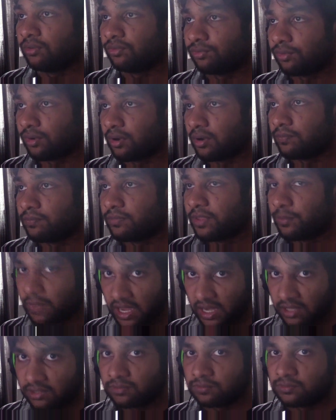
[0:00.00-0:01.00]
from the
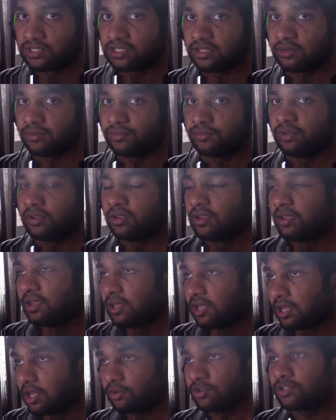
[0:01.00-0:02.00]
man himself?
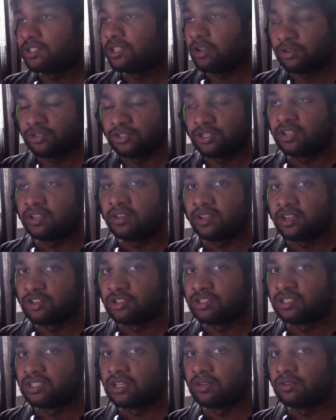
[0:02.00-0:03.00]
Here is the
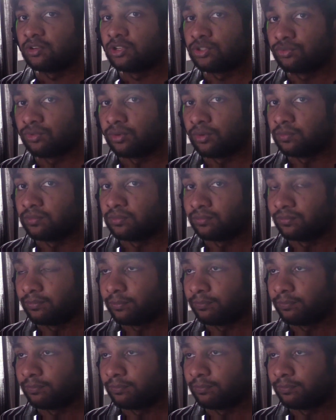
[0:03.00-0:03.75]
Articulation series from